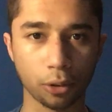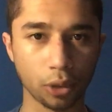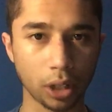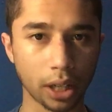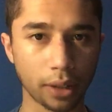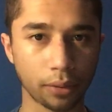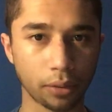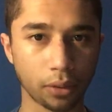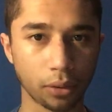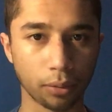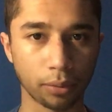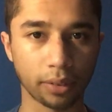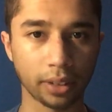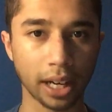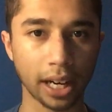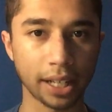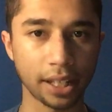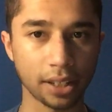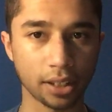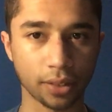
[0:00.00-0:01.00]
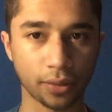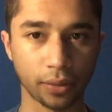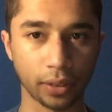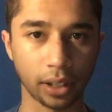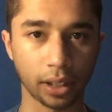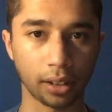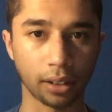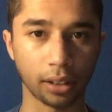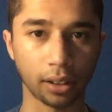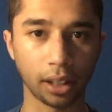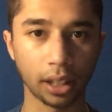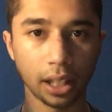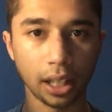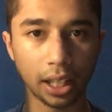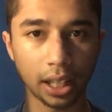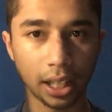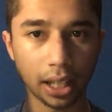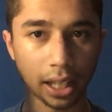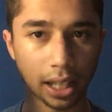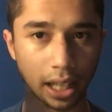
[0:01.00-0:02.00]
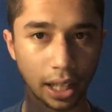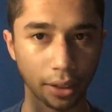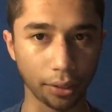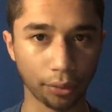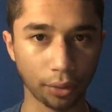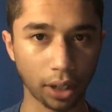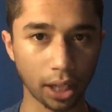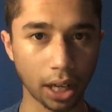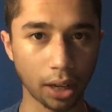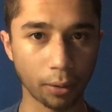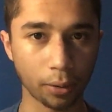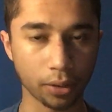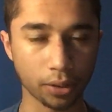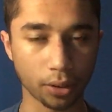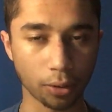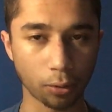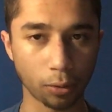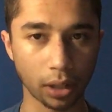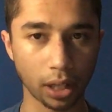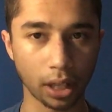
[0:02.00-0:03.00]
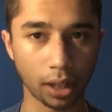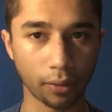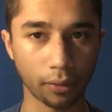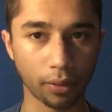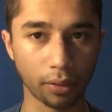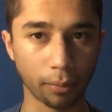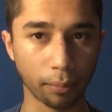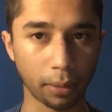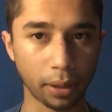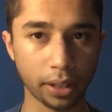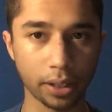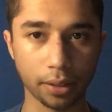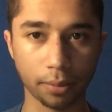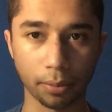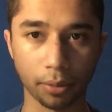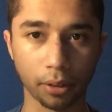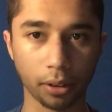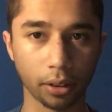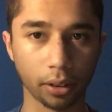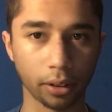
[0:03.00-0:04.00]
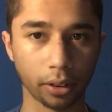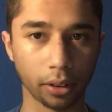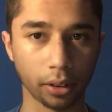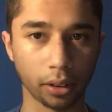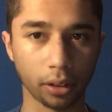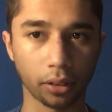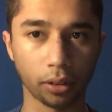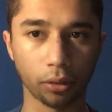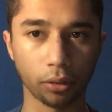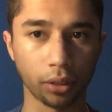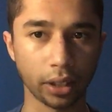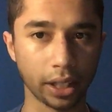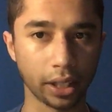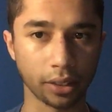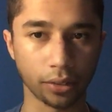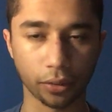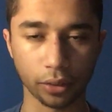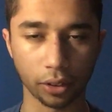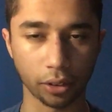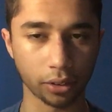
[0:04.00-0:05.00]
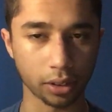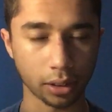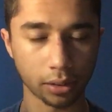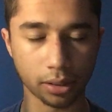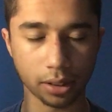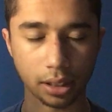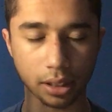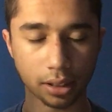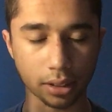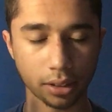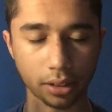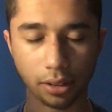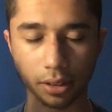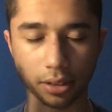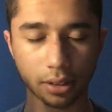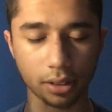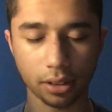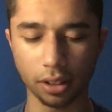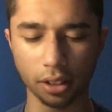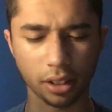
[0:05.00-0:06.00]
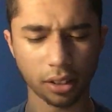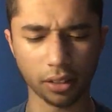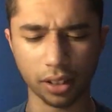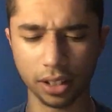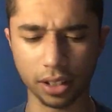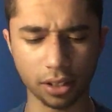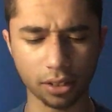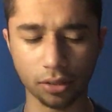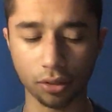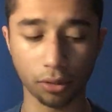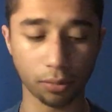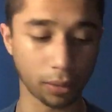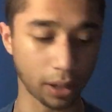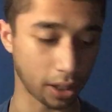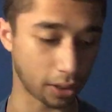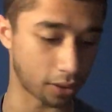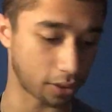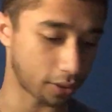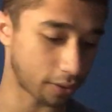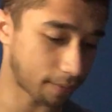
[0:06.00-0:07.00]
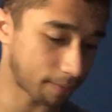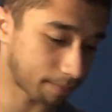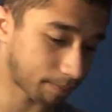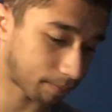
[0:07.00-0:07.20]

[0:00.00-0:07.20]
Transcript: drive to Titusville and 3 hours away from Pittsburgh and to Titusville. So it's just it's just too much.